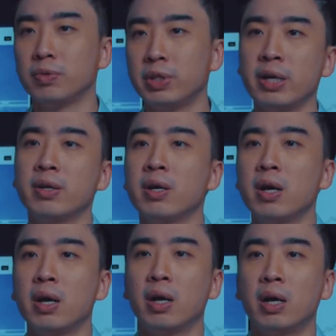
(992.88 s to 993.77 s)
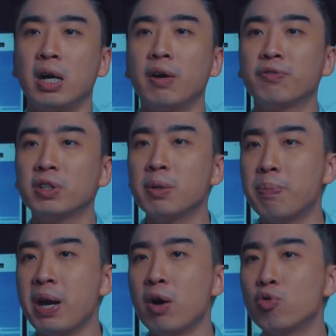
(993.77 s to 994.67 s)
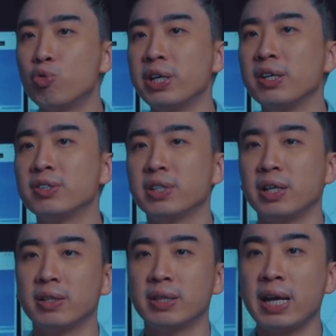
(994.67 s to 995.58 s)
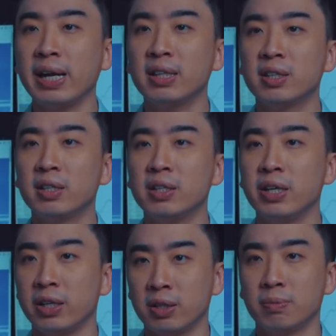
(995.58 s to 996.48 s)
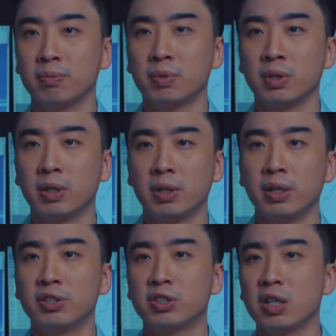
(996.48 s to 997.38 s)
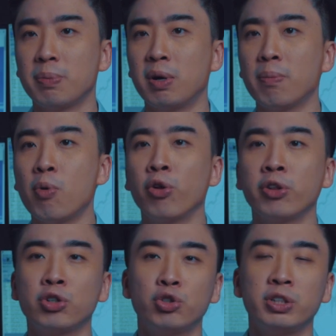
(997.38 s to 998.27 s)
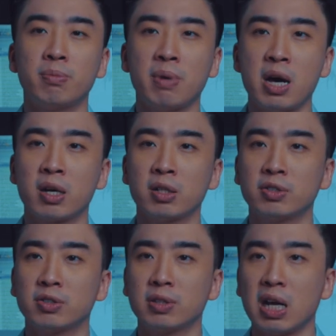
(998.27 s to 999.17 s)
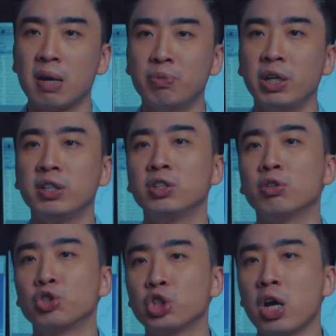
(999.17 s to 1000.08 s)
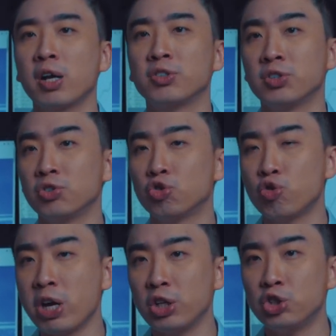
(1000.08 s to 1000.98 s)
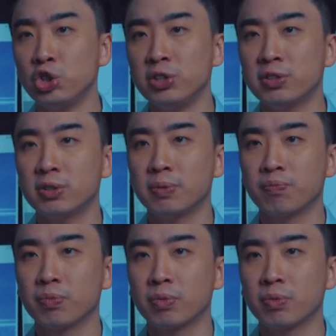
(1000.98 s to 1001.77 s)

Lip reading: Then, after the bell rings at 9:30 a.m., it's about monitoring the markets, updating your charts and strategies,